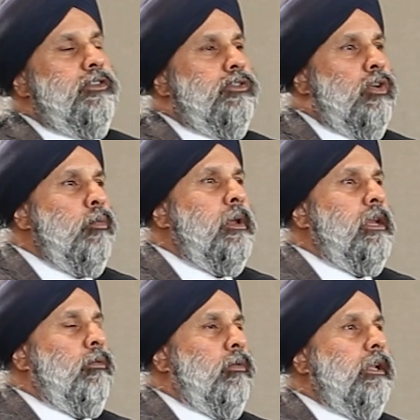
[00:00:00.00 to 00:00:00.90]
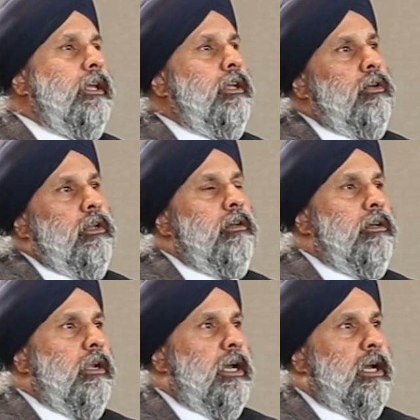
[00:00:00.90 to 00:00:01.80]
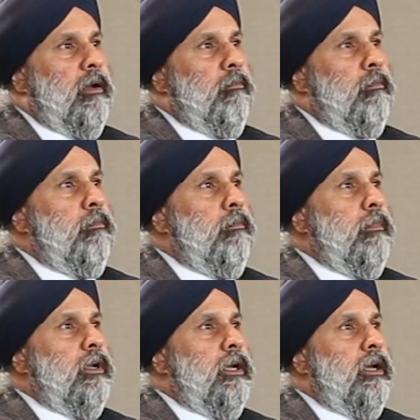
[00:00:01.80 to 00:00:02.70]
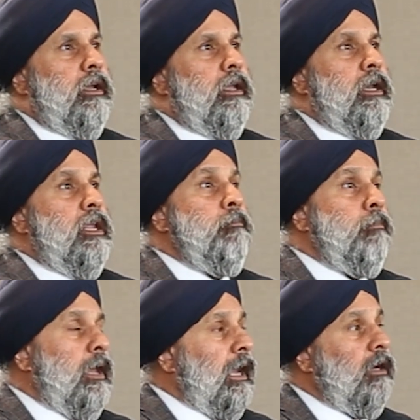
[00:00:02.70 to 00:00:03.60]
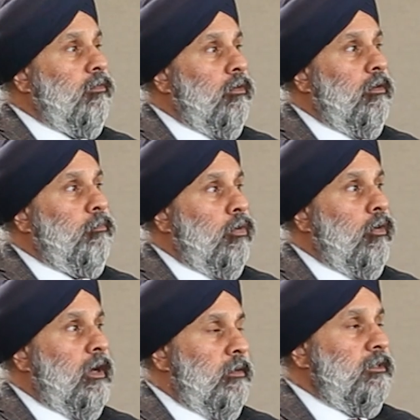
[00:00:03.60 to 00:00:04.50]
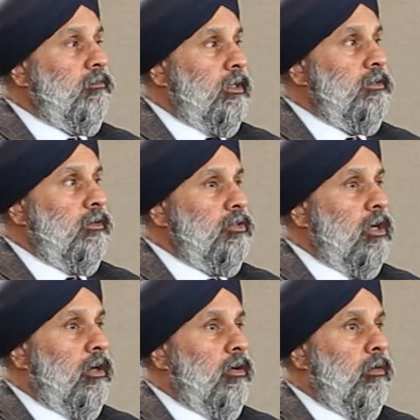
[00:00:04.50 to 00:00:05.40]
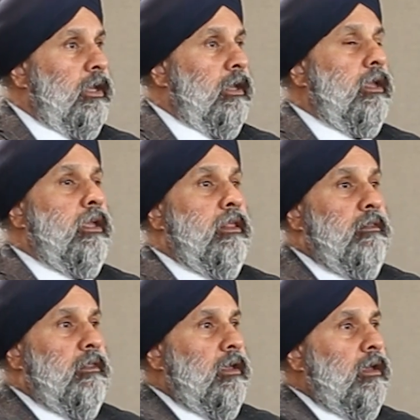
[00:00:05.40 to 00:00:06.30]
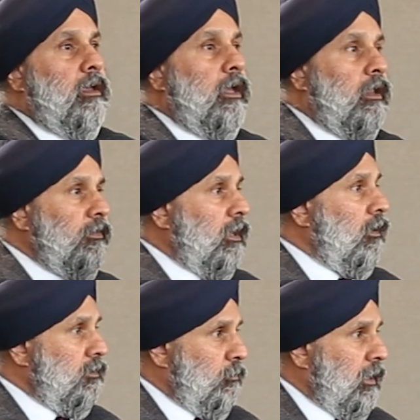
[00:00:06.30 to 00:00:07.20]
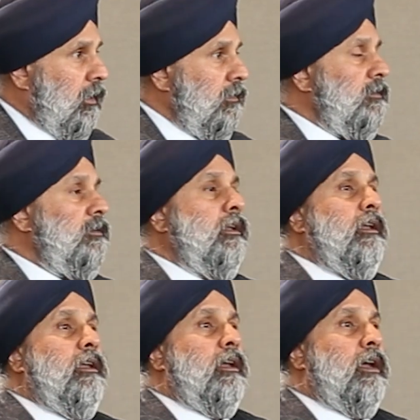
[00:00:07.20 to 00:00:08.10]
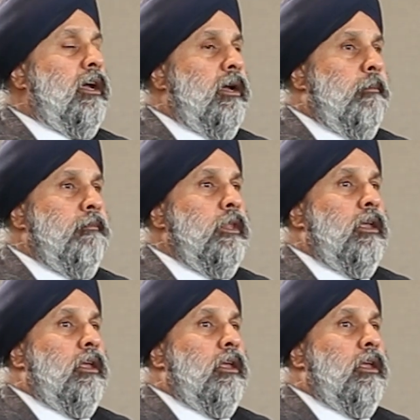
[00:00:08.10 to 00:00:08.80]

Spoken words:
so many really good and impactful programs of research ongoing in the healthcare space, in